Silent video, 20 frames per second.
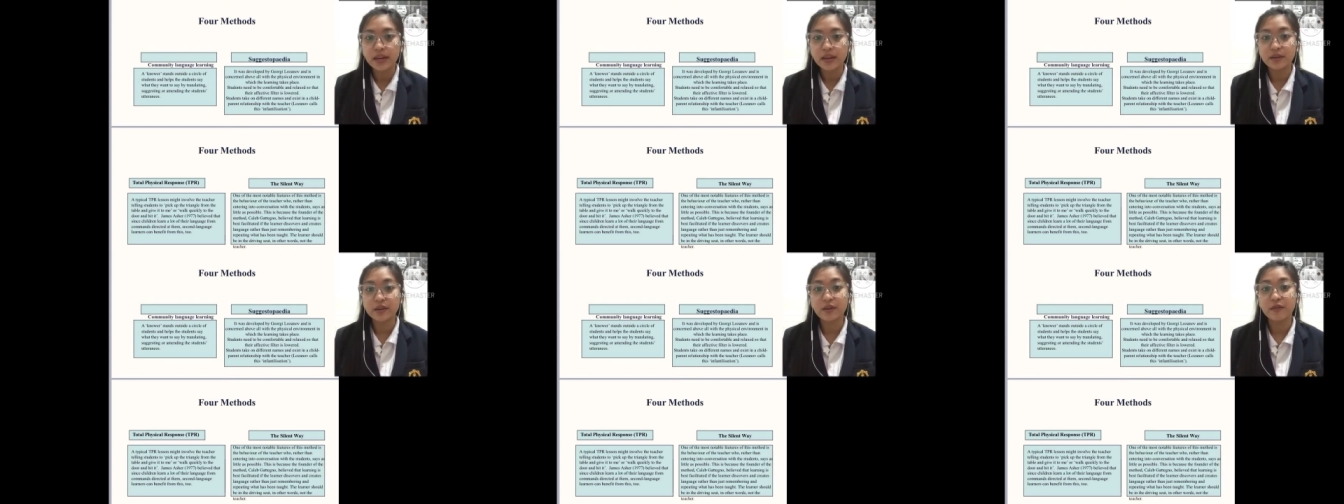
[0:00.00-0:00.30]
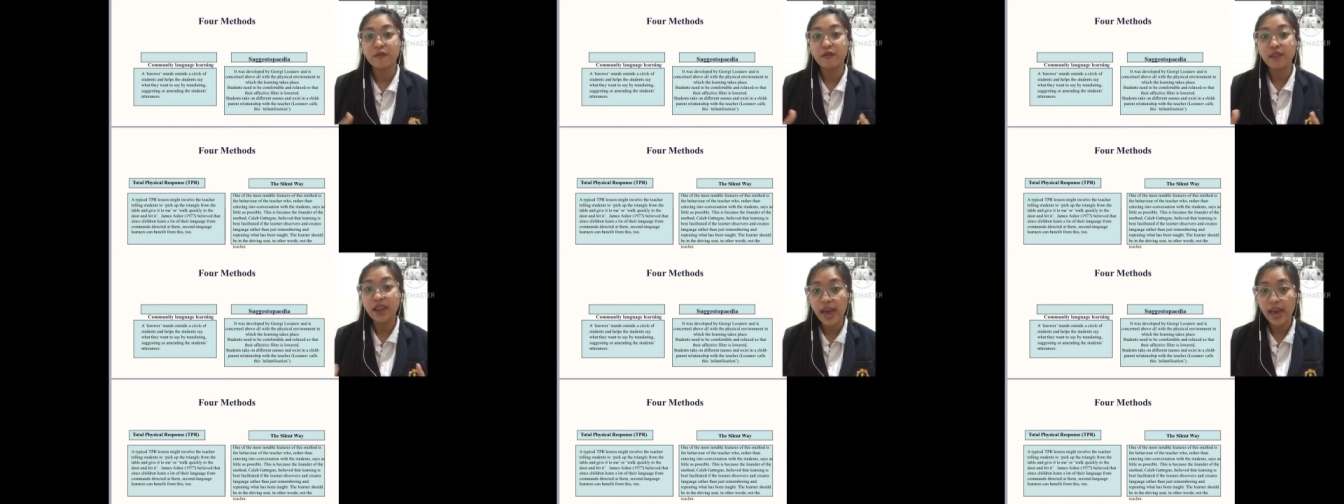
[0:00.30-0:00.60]

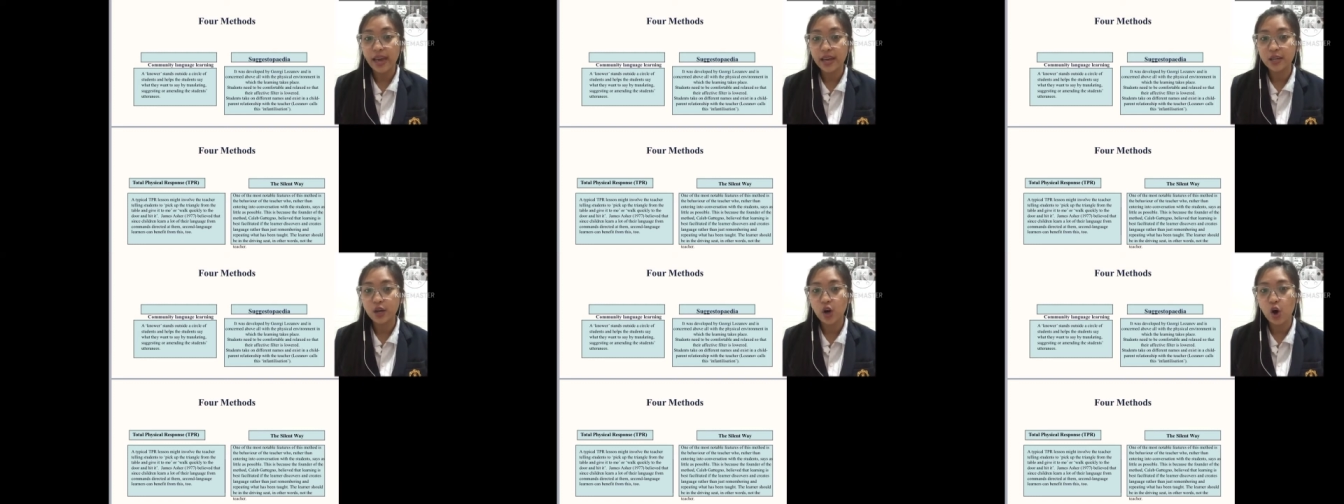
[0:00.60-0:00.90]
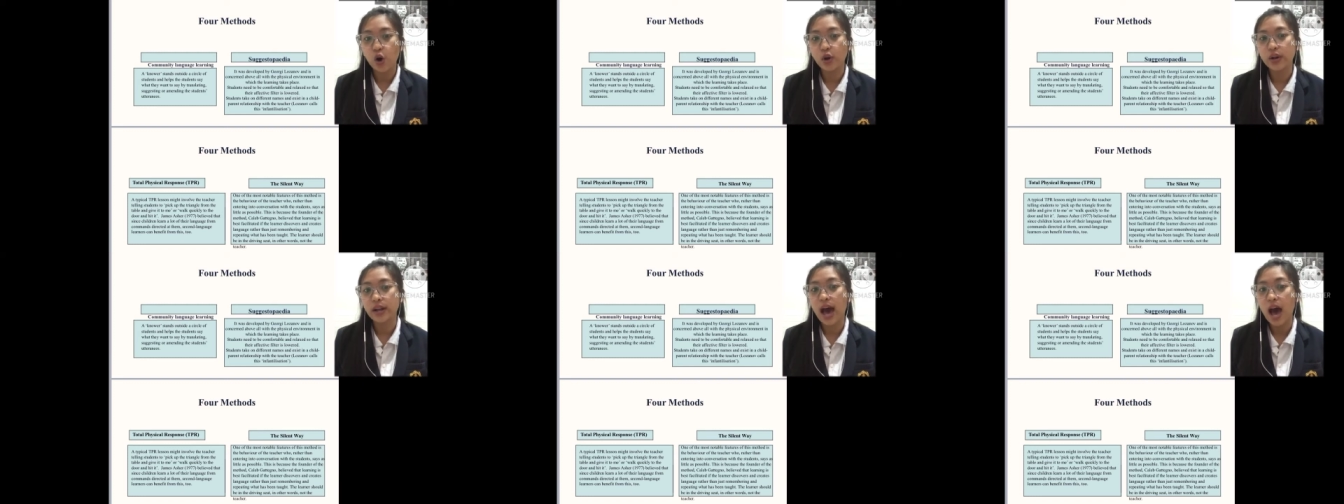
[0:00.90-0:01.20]
reflect
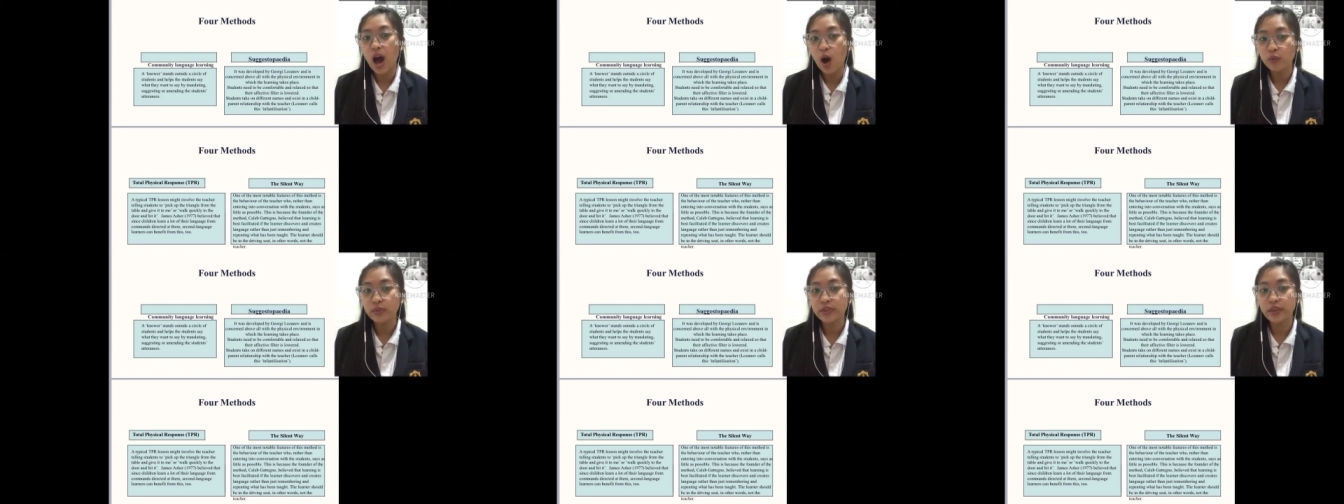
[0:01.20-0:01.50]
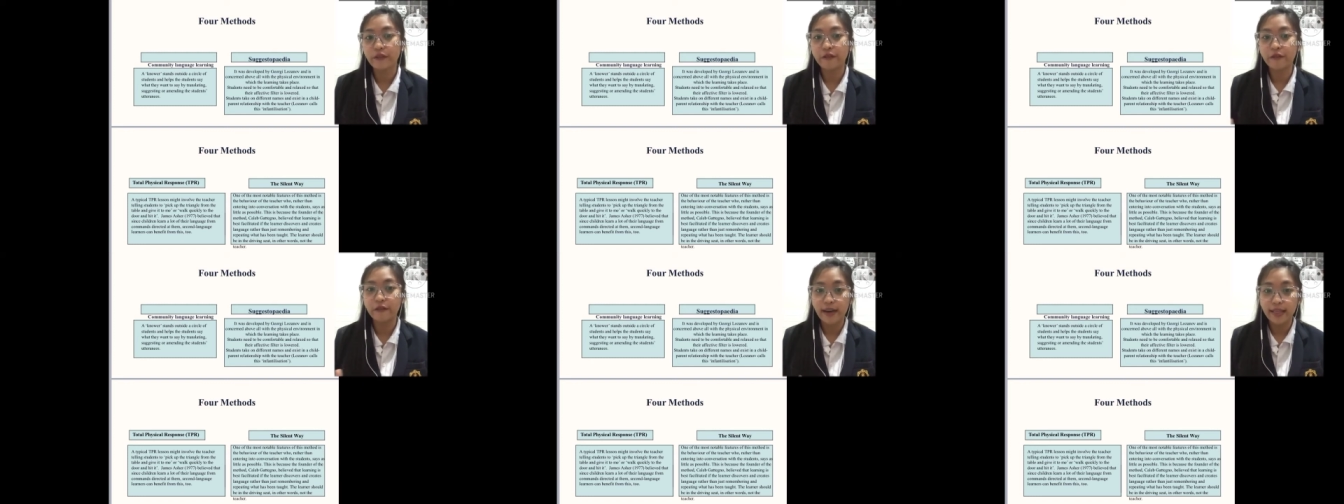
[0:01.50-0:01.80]
on how
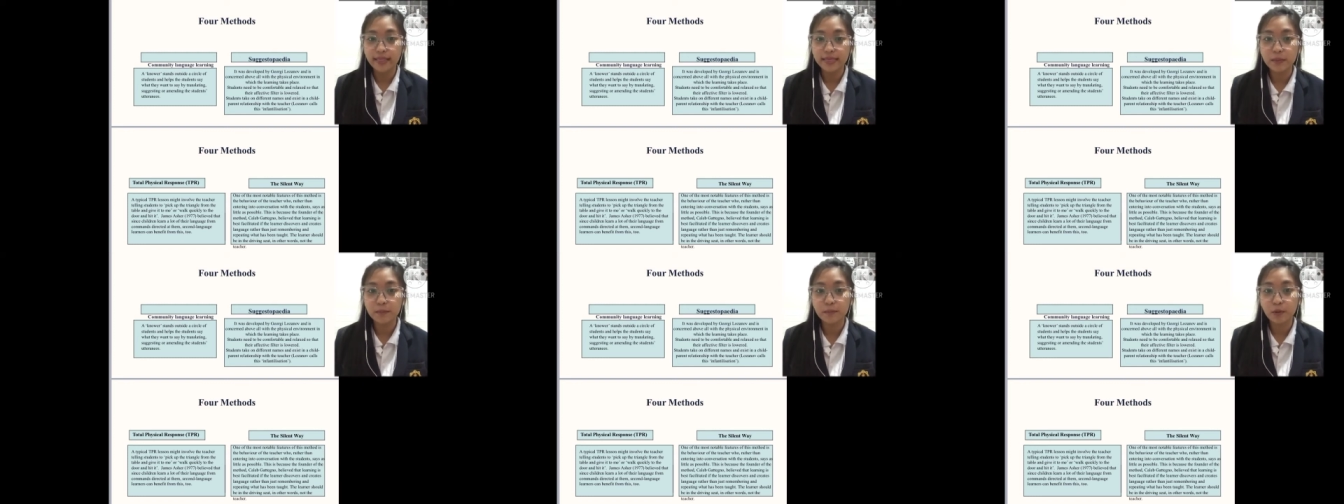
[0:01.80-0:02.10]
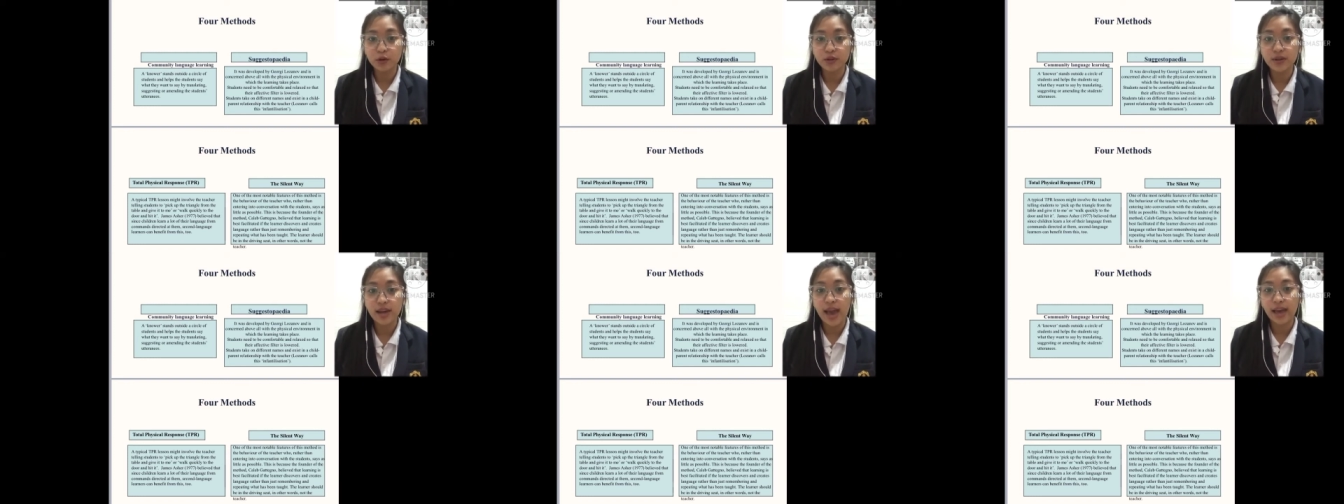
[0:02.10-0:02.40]
they felt
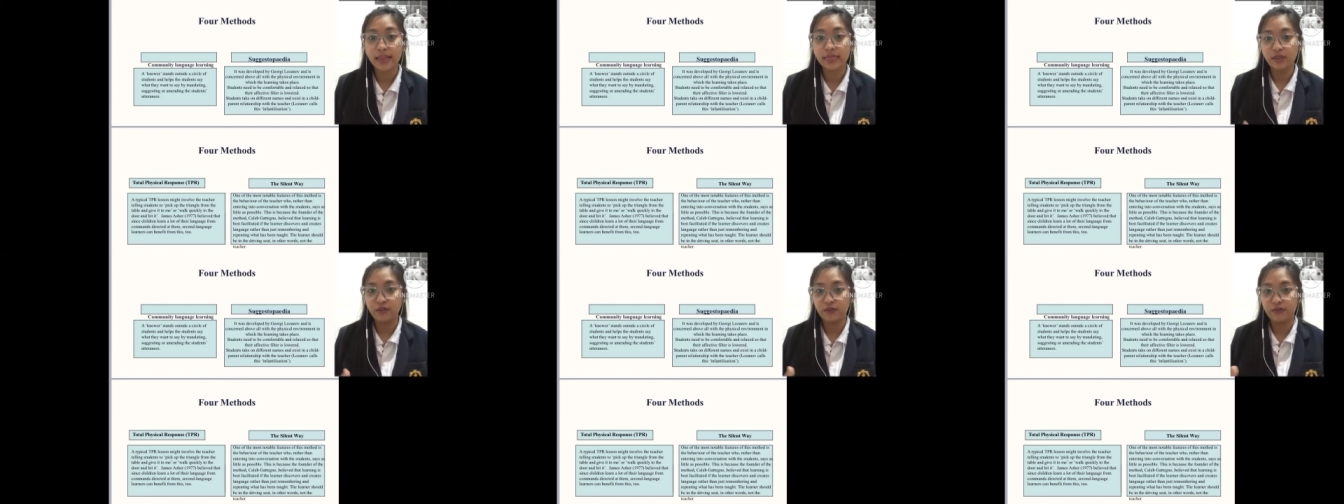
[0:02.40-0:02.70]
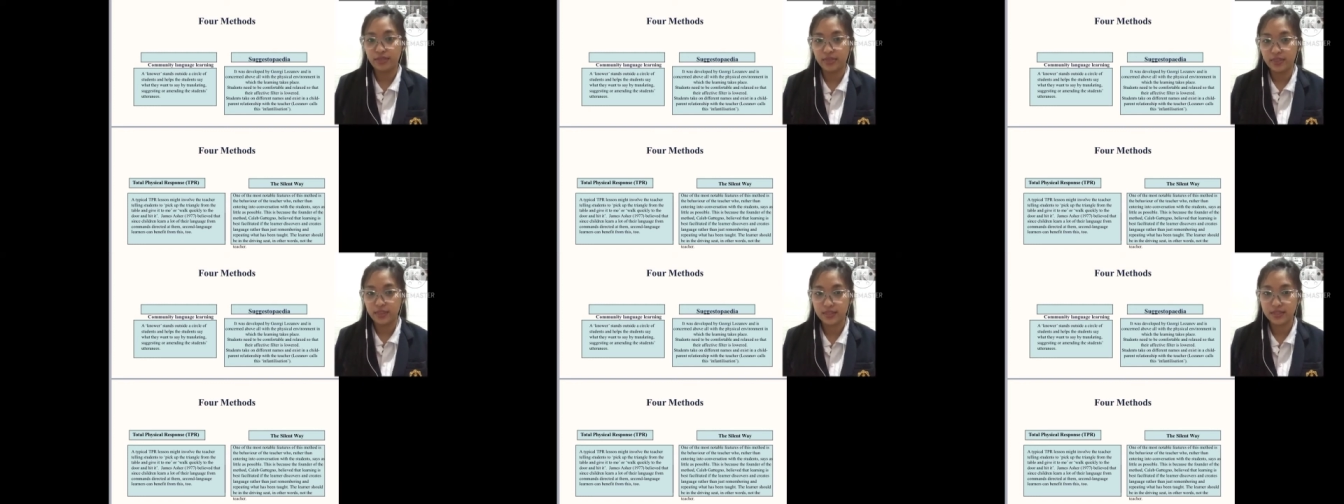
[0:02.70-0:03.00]
about the
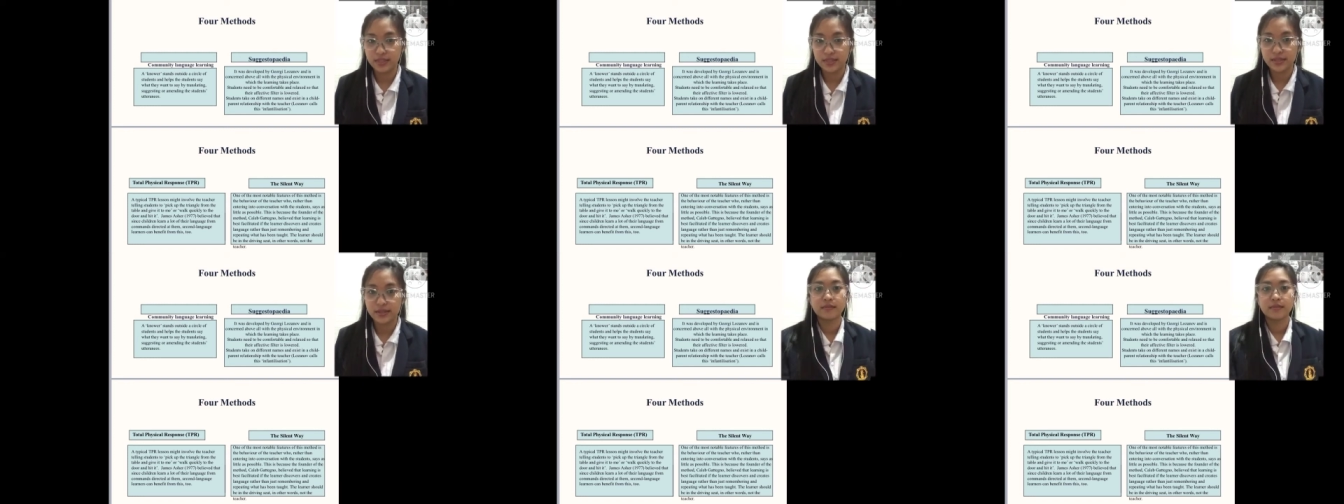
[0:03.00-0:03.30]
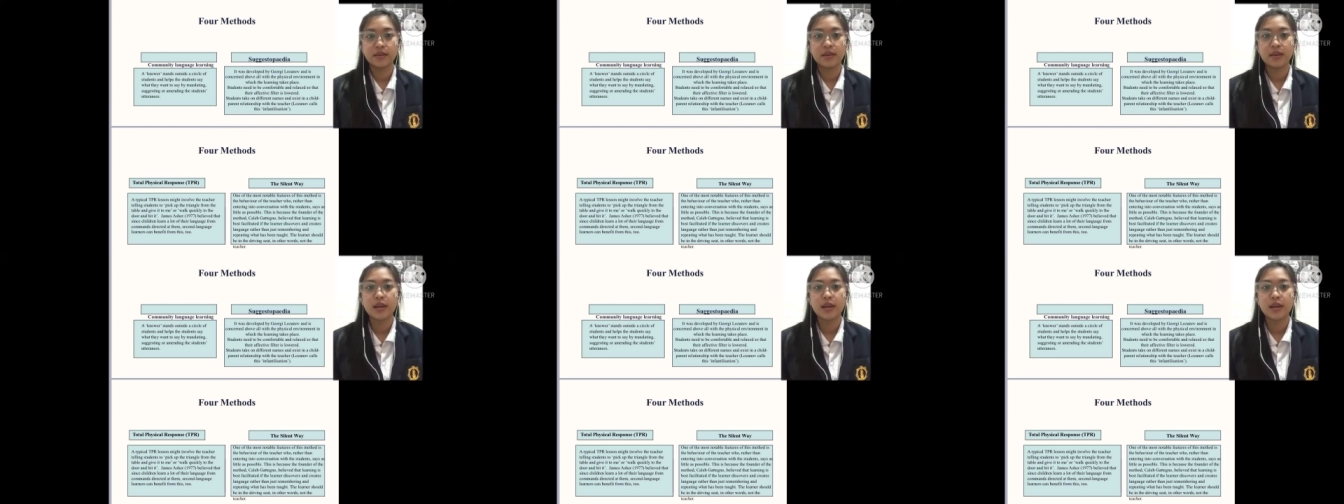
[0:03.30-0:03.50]
activities.